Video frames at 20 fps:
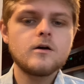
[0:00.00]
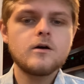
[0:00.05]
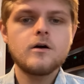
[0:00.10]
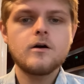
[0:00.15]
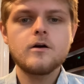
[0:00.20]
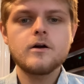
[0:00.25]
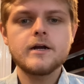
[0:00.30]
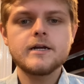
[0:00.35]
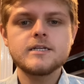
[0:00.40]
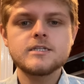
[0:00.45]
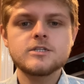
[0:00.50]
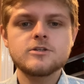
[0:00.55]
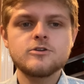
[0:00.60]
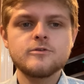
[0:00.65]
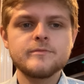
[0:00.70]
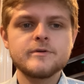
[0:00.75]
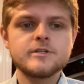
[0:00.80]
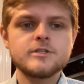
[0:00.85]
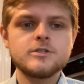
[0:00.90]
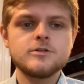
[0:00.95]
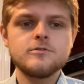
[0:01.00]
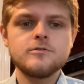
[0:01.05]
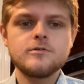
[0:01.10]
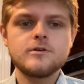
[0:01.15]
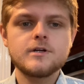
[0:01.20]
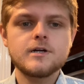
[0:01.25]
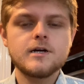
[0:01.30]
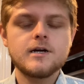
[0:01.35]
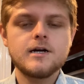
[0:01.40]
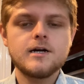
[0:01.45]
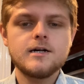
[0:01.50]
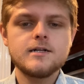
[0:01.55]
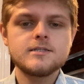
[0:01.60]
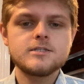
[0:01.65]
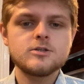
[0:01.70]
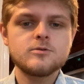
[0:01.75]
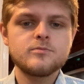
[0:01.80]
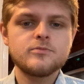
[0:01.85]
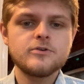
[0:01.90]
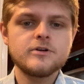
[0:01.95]
All right, so number two,
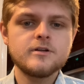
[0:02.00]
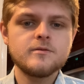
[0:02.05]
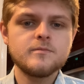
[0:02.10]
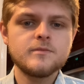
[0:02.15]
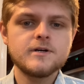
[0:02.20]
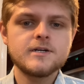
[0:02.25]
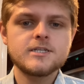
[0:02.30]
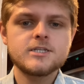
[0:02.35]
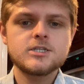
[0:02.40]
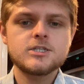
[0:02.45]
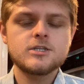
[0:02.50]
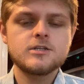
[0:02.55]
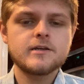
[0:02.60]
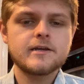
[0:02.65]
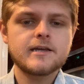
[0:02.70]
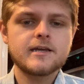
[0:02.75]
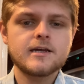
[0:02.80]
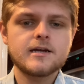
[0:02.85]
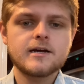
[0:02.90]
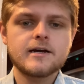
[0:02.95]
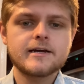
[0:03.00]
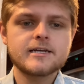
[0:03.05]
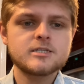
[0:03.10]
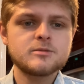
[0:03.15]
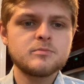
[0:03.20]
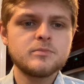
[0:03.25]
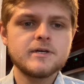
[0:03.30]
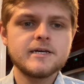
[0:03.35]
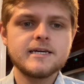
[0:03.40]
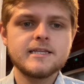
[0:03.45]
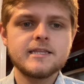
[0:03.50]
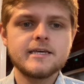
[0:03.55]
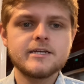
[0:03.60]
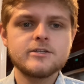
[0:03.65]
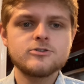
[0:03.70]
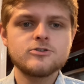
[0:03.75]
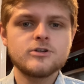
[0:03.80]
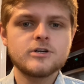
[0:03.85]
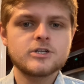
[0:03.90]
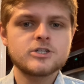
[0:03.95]
so pretty much explain the
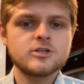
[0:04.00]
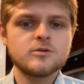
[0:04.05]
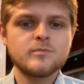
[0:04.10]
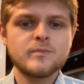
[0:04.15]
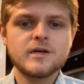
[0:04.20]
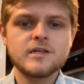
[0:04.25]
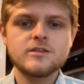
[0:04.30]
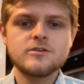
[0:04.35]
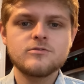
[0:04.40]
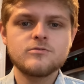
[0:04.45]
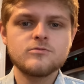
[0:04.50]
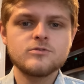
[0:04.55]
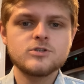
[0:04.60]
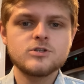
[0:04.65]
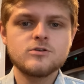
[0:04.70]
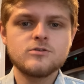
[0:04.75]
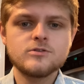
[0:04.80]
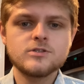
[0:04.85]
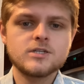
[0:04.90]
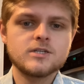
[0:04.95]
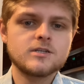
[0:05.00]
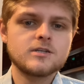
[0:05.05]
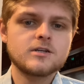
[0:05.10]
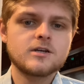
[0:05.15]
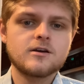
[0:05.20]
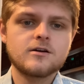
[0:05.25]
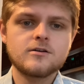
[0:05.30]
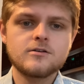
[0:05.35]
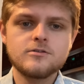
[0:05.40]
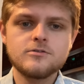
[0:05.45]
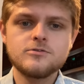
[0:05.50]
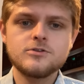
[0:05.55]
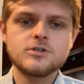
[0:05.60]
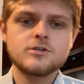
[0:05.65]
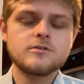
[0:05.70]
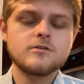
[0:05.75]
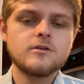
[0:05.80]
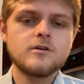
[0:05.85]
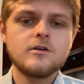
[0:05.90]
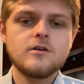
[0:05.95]
introduction, method, results, and
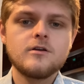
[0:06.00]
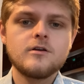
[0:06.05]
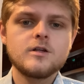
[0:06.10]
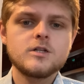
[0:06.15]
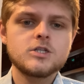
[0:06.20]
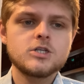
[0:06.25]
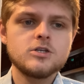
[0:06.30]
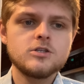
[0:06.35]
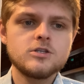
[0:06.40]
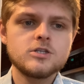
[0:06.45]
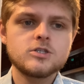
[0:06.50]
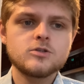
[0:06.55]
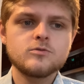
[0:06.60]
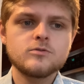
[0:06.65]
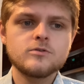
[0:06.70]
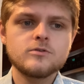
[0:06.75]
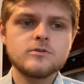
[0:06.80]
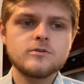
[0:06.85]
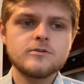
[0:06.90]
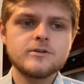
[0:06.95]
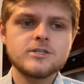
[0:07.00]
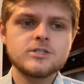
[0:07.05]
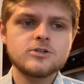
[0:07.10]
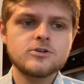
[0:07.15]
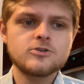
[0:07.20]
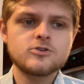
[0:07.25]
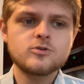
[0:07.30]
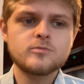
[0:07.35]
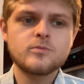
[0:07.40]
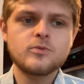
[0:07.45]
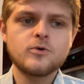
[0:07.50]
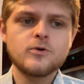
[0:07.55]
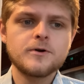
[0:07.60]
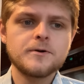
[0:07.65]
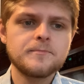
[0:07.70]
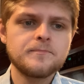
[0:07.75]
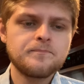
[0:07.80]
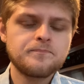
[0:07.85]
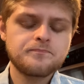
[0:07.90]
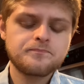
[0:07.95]
conclusion to this research
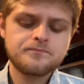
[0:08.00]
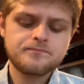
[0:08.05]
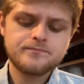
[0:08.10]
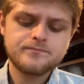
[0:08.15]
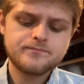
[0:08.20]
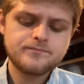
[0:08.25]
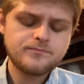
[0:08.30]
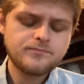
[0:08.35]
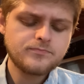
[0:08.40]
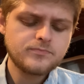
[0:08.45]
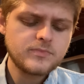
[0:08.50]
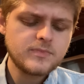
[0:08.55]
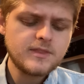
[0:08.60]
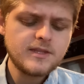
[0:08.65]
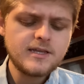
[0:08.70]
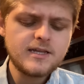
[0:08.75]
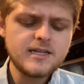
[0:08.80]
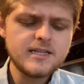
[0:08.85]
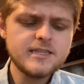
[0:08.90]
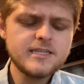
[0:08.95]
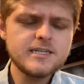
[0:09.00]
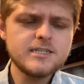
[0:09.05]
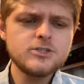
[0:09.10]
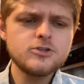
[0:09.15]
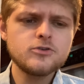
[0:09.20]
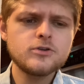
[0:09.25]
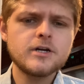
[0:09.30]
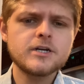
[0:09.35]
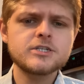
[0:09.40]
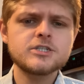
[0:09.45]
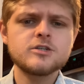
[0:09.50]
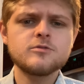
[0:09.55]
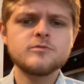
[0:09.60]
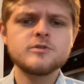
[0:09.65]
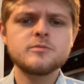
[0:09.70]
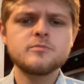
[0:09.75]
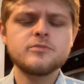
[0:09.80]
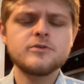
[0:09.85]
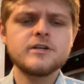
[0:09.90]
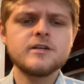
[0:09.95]
report. The introduction was
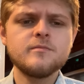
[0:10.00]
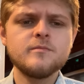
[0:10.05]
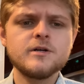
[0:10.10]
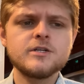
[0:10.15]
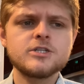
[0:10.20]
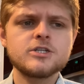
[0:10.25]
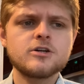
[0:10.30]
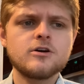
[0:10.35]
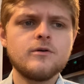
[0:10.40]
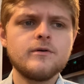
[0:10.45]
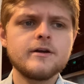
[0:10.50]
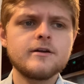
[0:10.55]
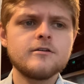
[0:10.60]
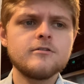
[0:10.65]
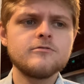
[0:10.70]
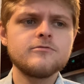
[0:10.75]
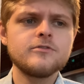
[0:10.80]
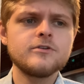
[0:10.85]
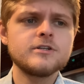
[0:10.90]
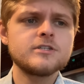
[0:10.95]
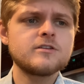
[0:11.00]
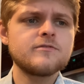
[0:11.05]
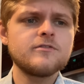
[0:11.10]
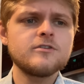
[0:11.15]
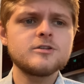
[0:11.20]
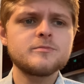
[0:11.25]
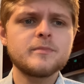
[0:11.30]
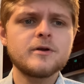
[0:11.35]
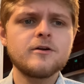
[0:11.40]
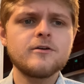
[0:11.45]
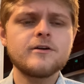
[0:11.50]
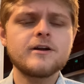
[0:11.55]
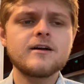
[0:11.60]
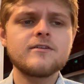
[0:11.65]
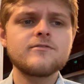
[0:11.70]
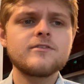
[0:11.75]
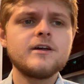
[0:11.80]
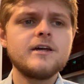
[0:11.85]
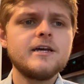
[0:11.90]
pretty much going over its first paragraph.